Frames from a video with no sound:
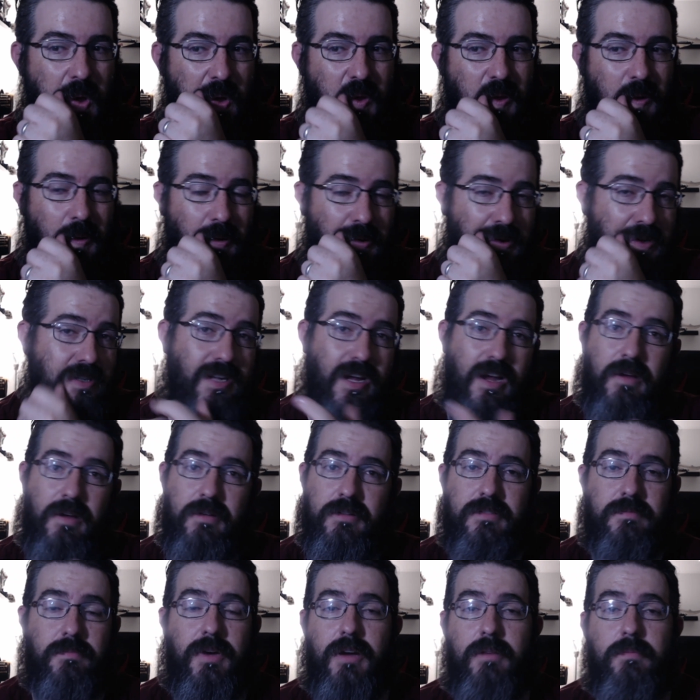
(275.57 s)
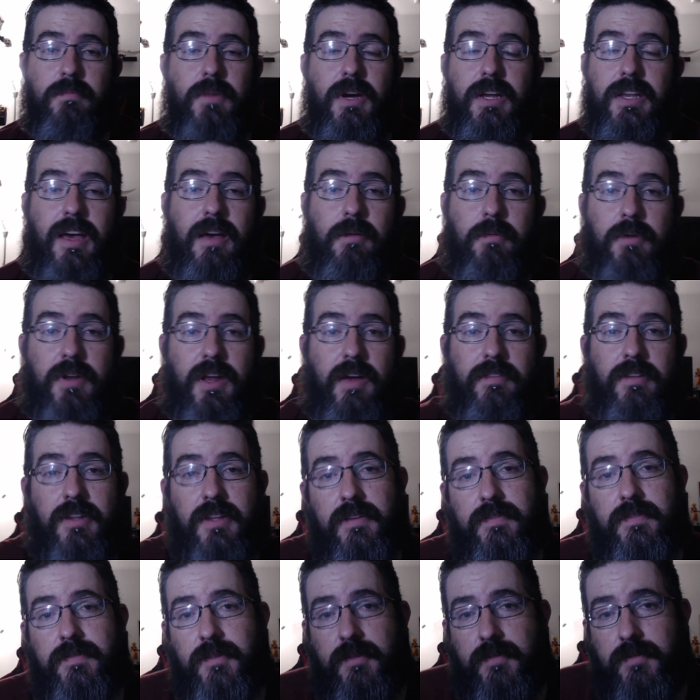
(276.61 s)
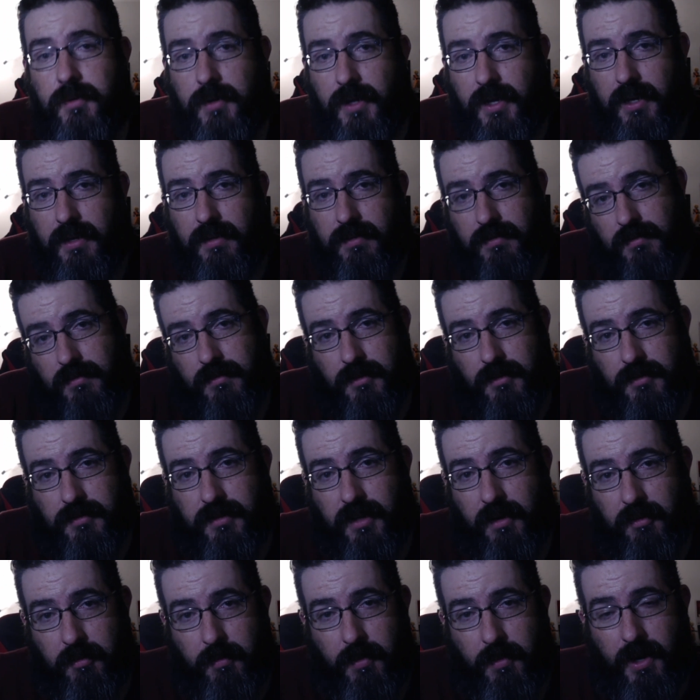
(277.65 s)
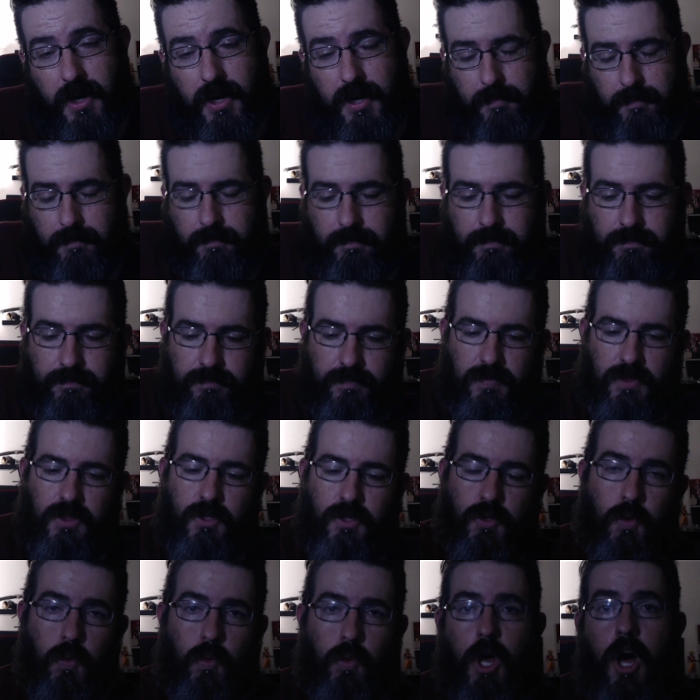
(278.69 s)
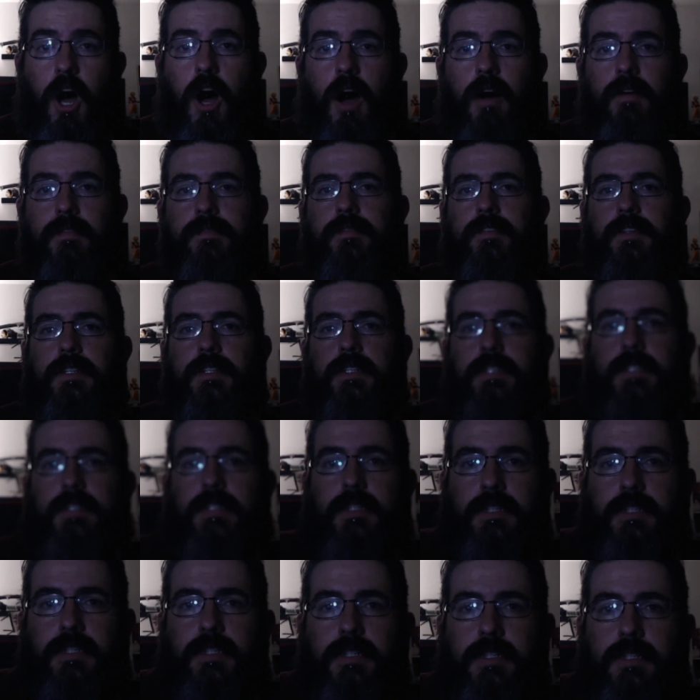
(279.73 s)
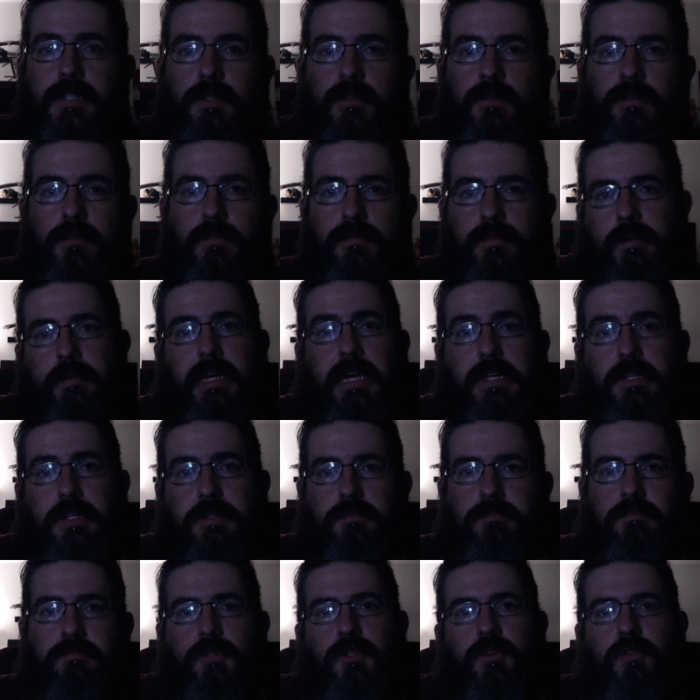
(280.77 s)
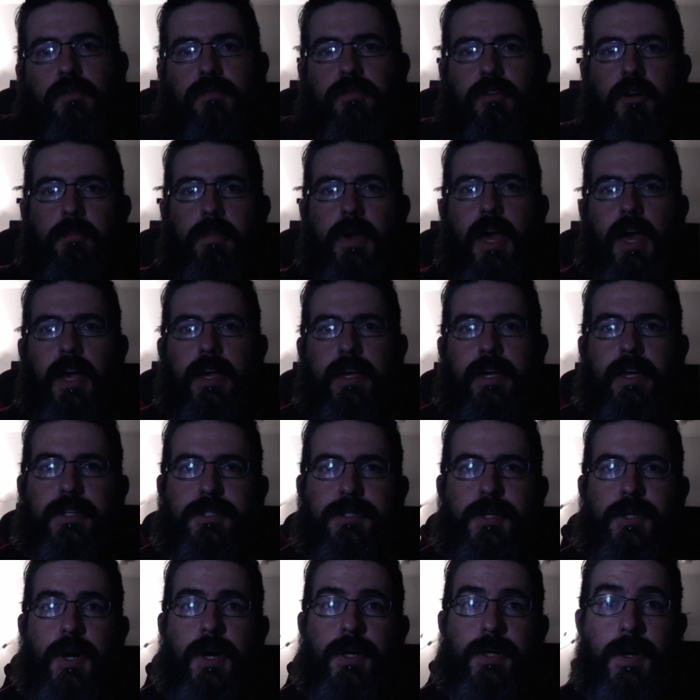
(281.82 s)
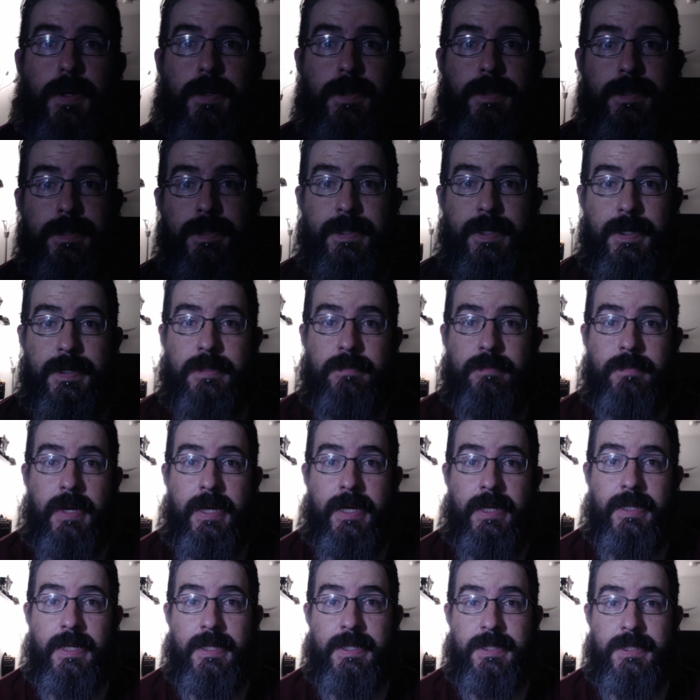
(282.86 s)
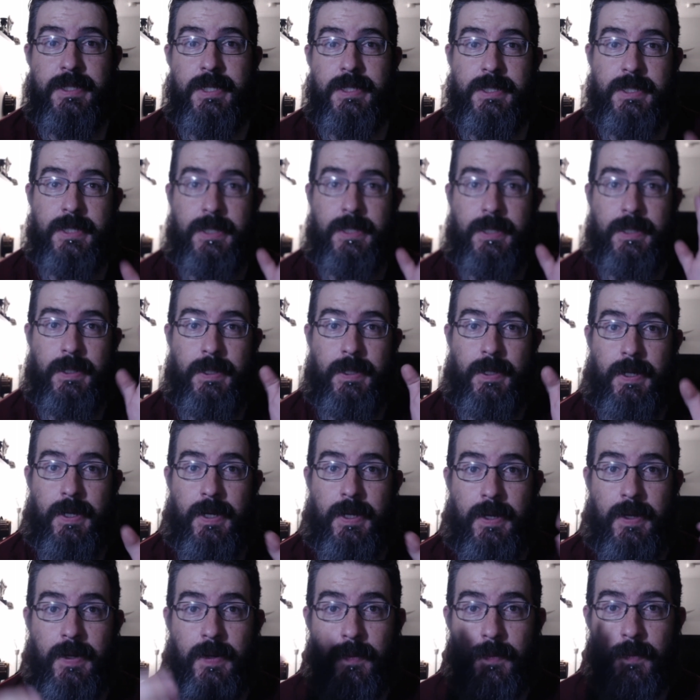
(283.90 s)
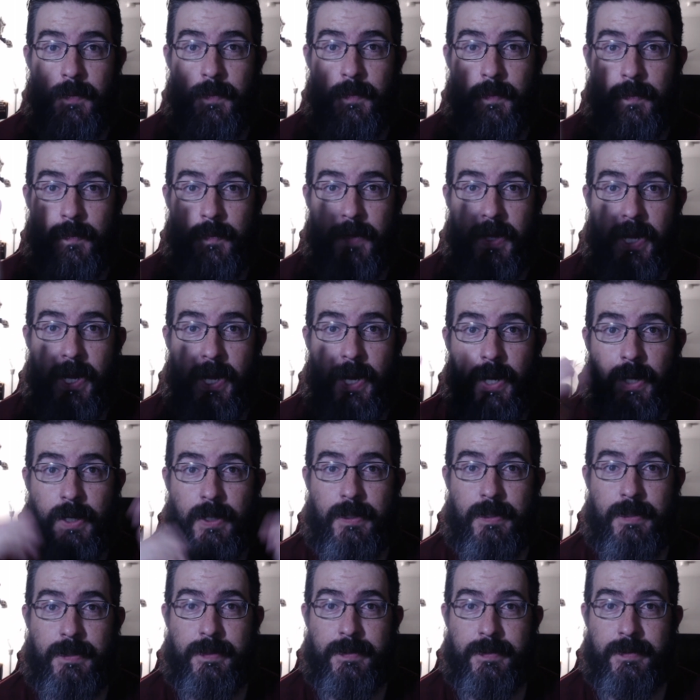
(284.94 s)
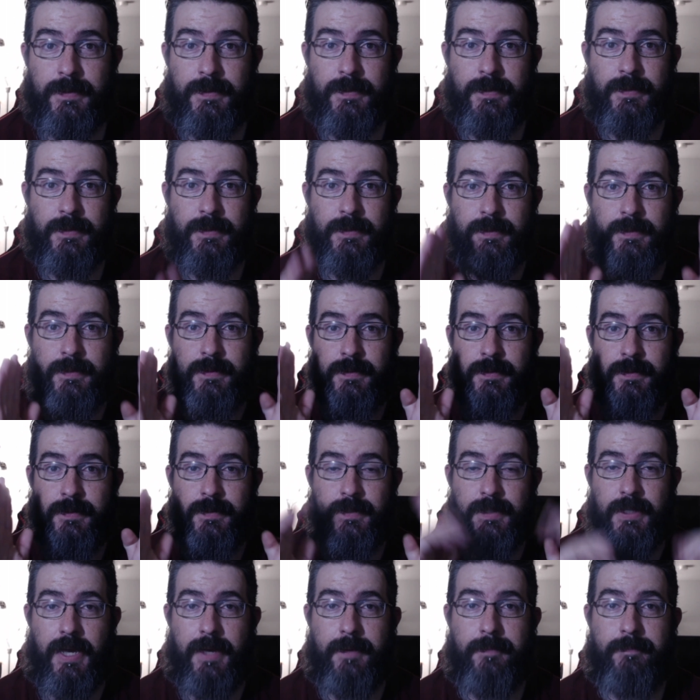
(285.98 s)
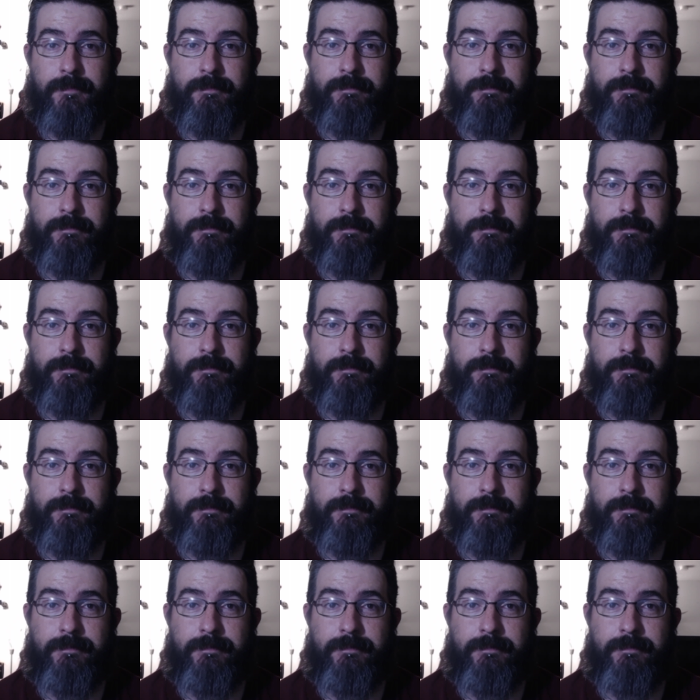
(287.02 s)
There was times my dad would have to leave for a few days. Go stay with a buddy. Cool off. If I get too far back, it gets dark. Oh, excuse me. It's just right here. Okay.